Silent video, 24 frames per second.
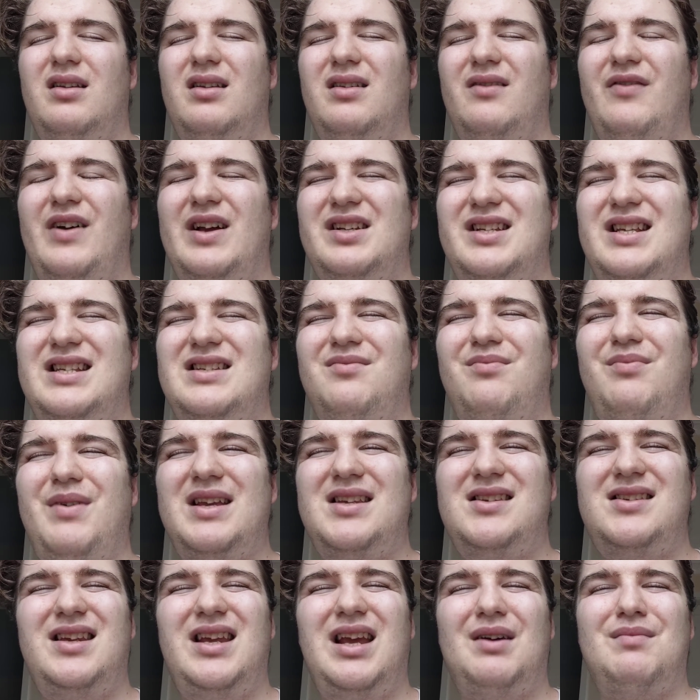that she's
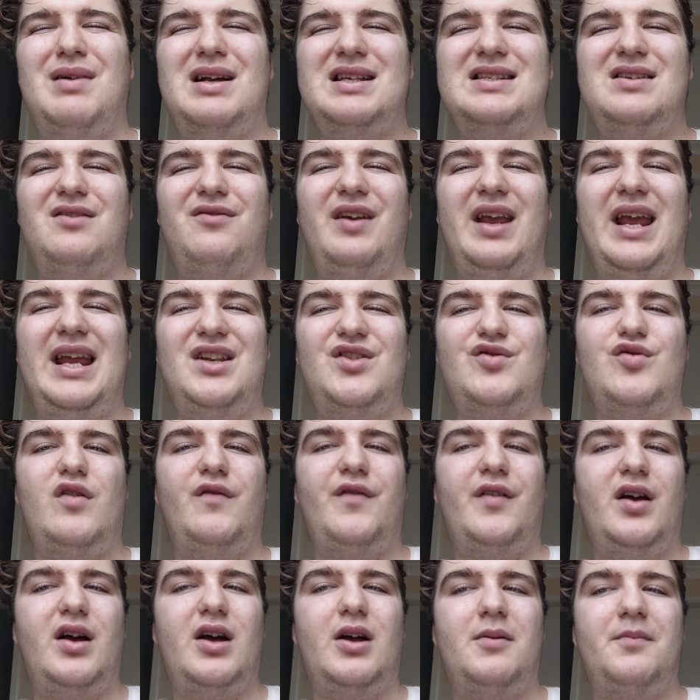basically a massive
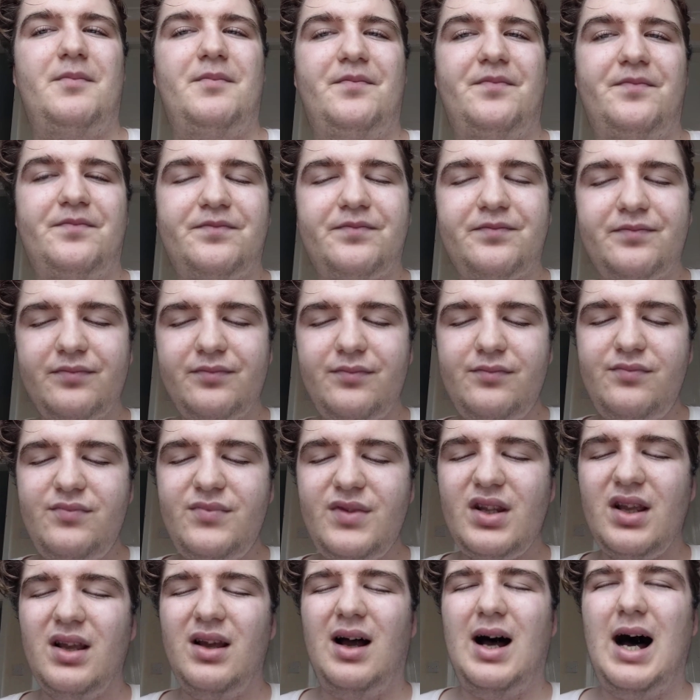introvert.
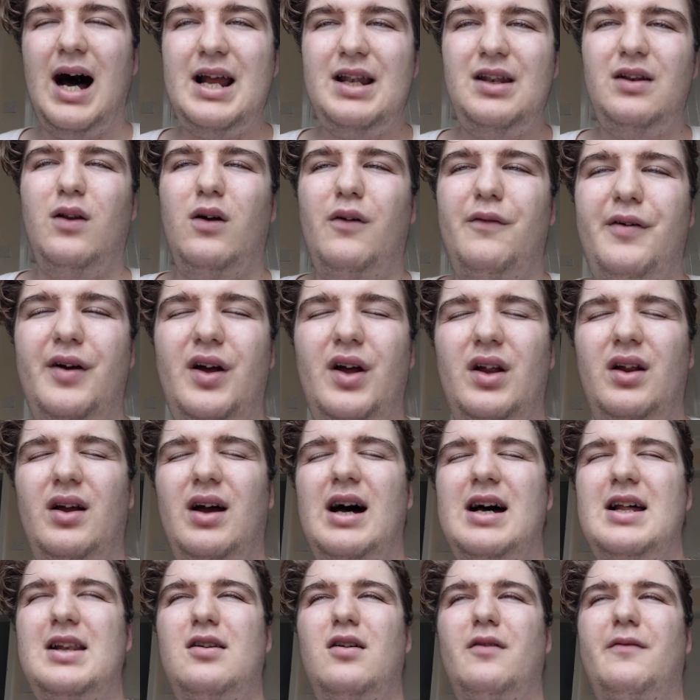I love
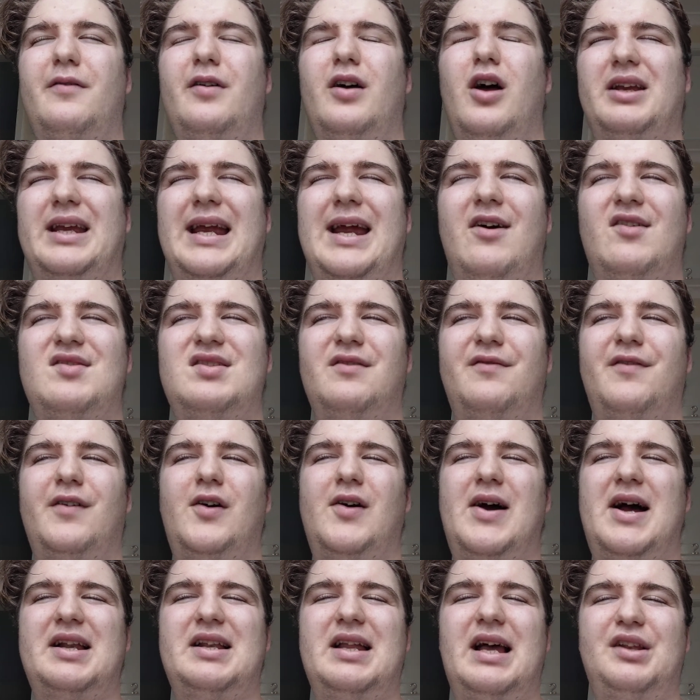her character
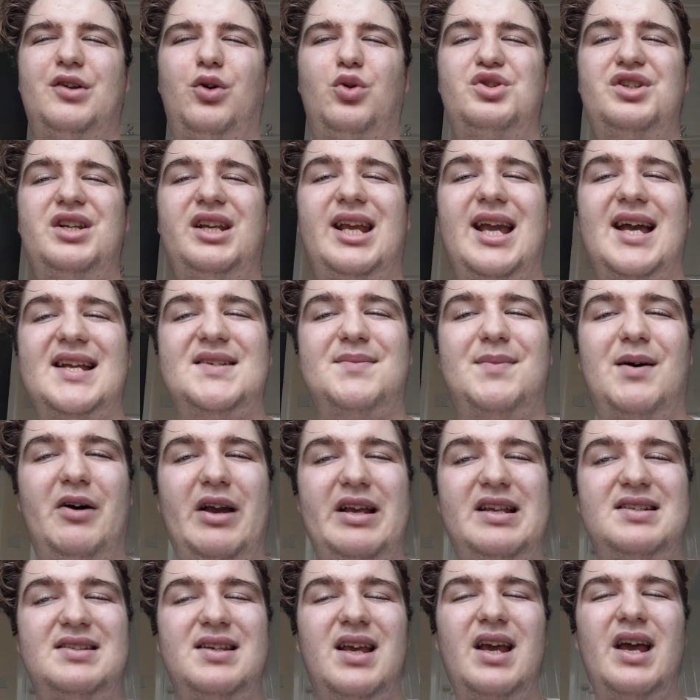though, and all she cares about
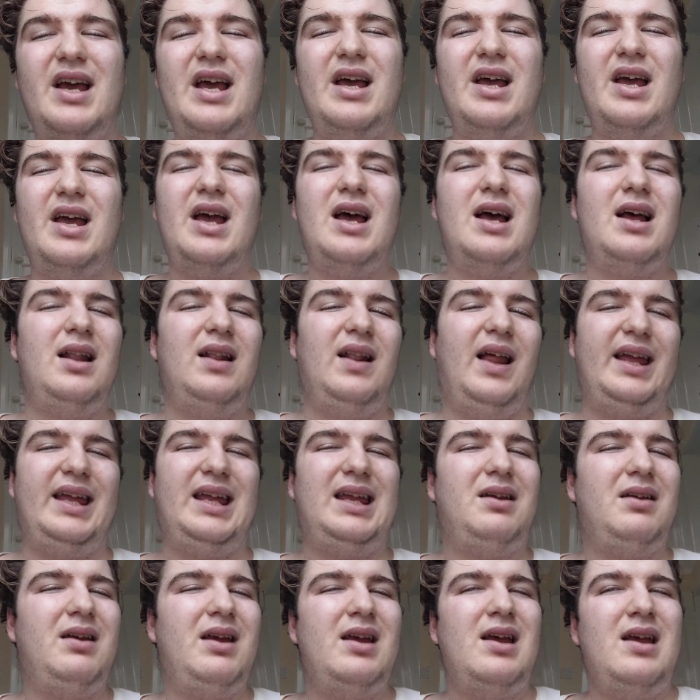is like
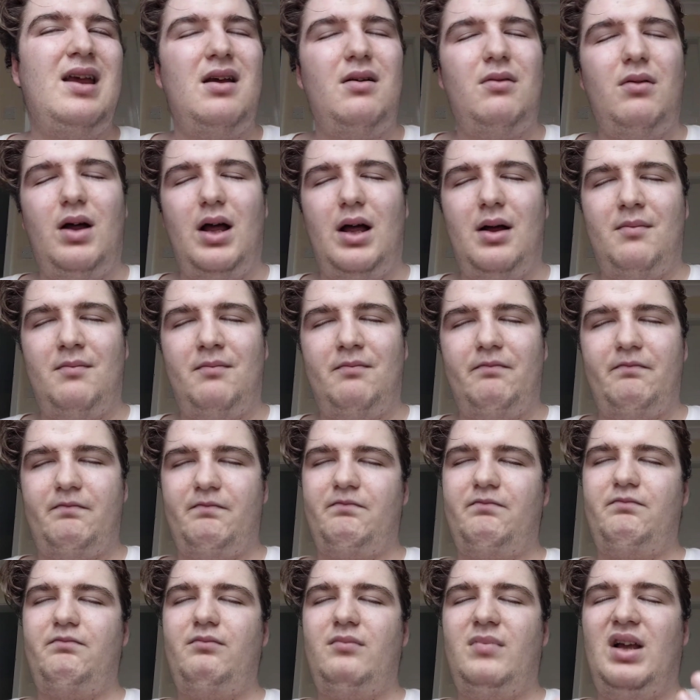um,
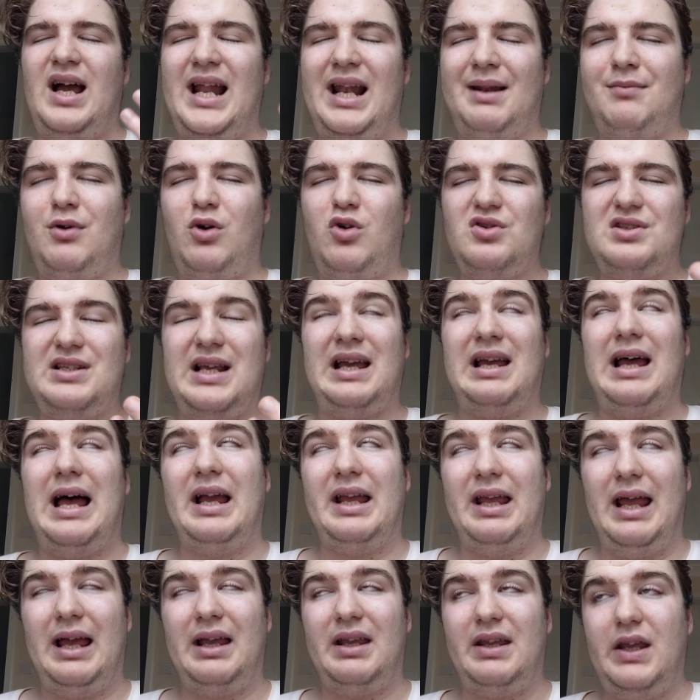animals
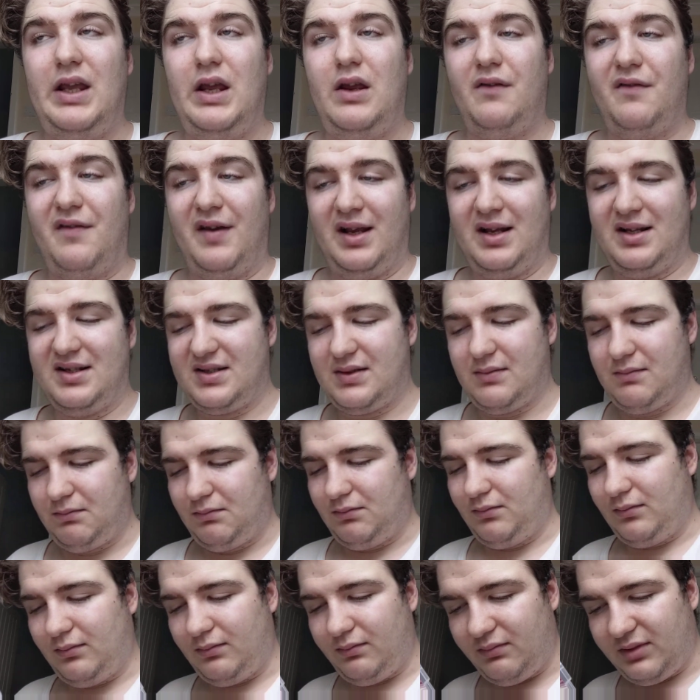and cute things.
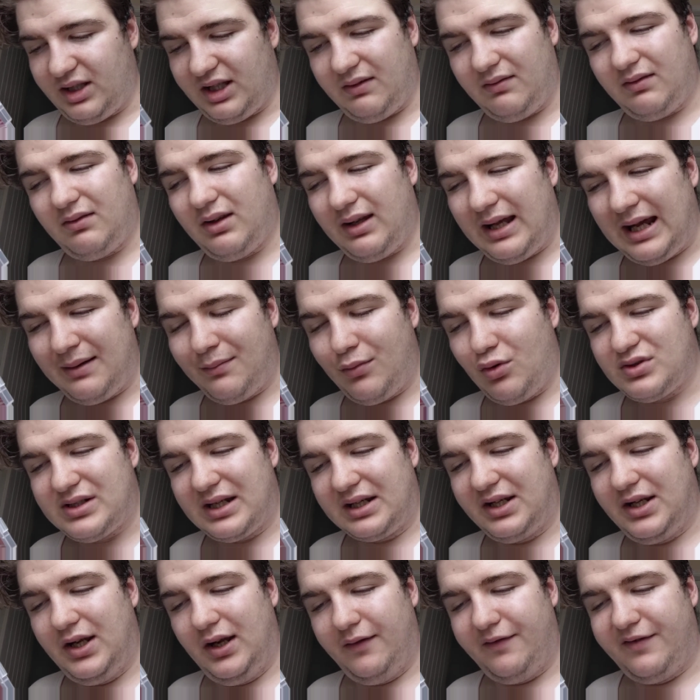Animals
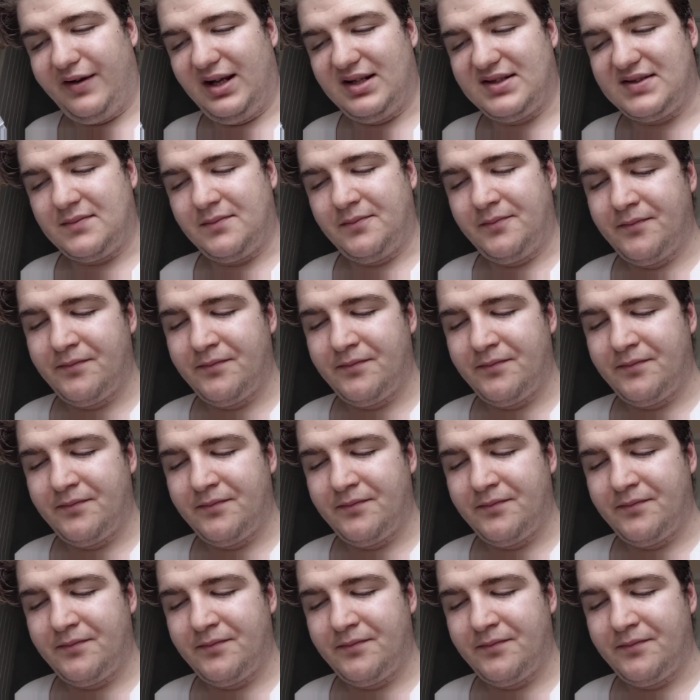and cute things.